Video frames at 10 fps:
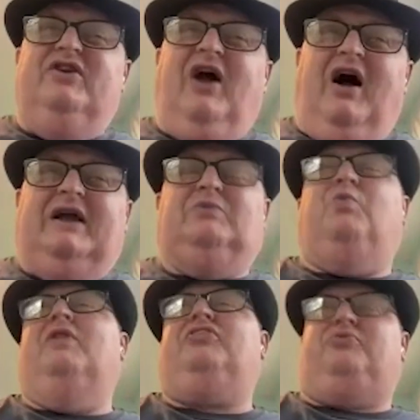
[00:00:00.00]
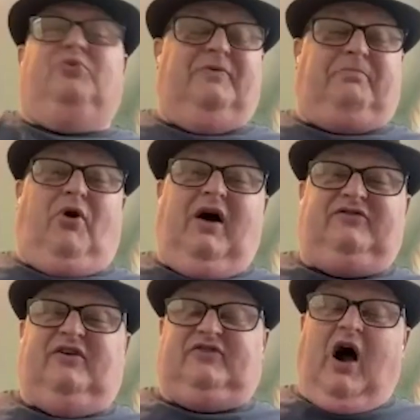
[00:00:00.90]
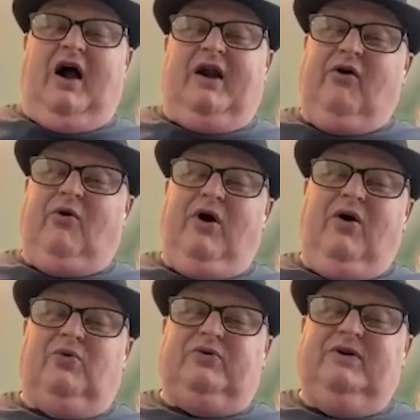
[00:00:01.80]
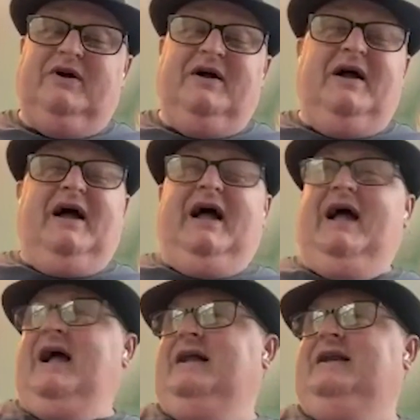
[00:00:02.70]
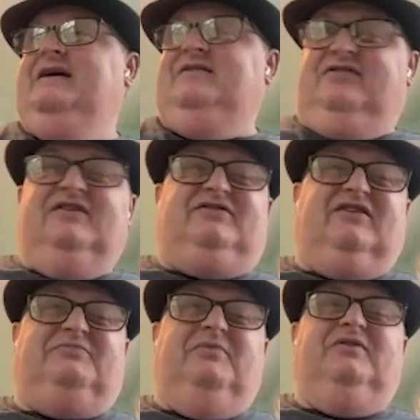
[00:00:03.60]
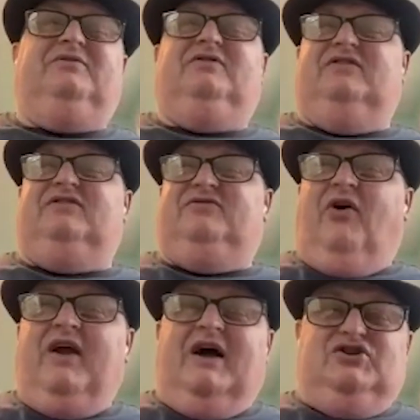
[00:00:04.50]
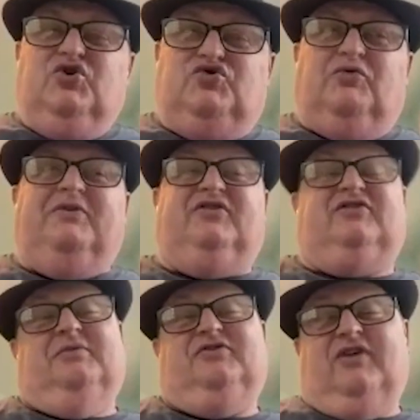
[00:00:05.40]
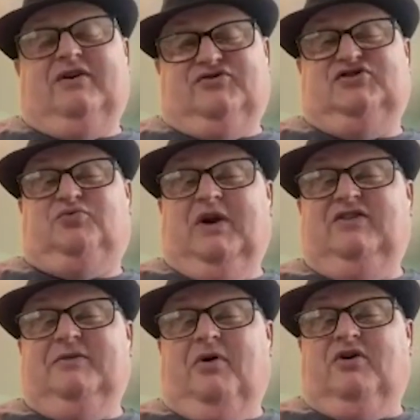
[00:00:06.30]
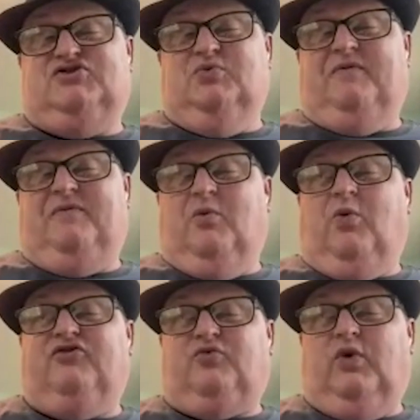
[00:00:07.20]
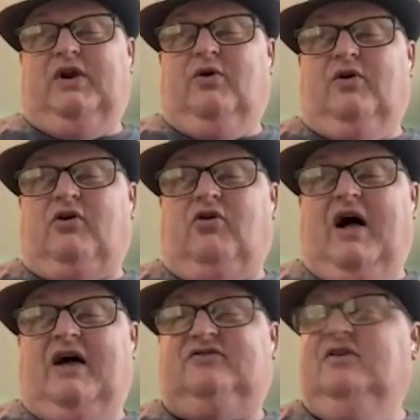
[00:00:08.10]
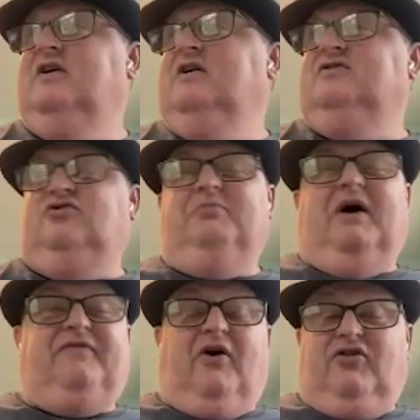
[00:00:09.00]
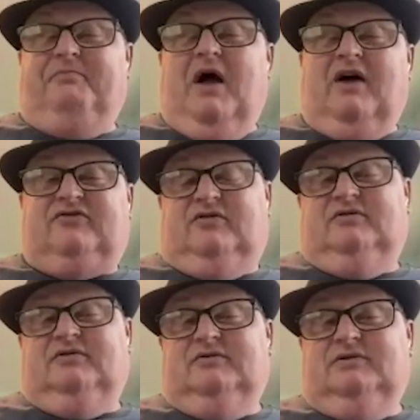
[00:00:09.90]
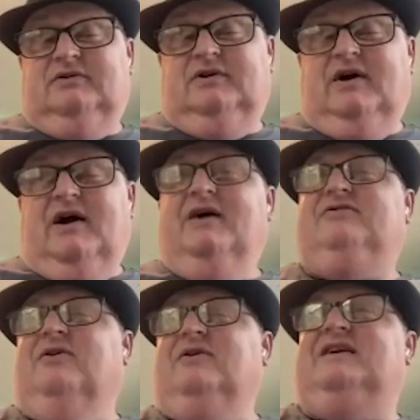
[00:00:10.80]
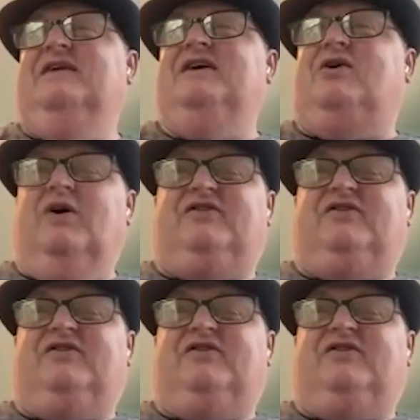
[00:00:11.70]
a night, went through the process on her own. And I said, this is very unusual, but 6 months later, she's reading the book. She went from the worst reader in her class to by far the best. So give you a